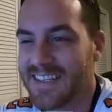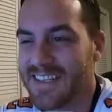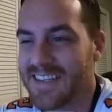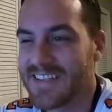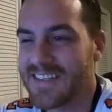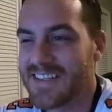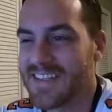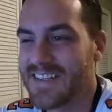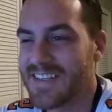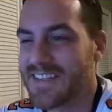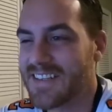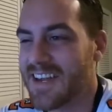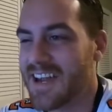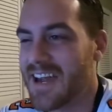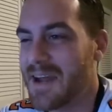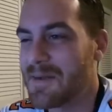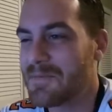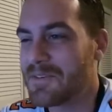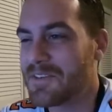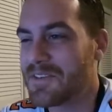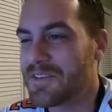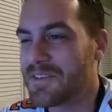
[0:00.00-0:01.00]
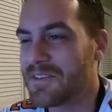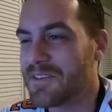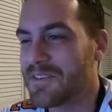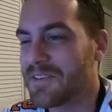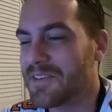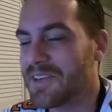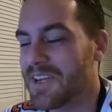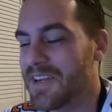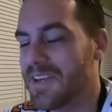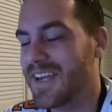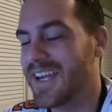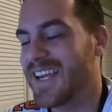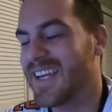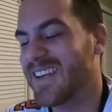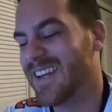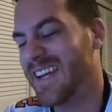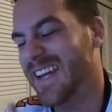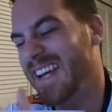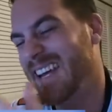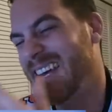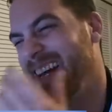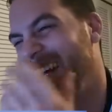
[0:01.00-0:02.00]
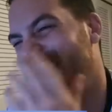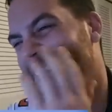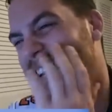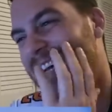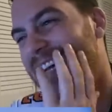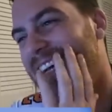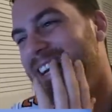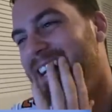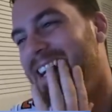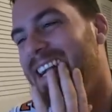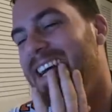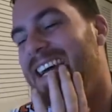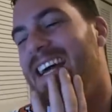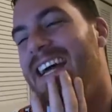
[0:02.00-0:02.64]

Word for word: This is absolutely. Good boy, Stig.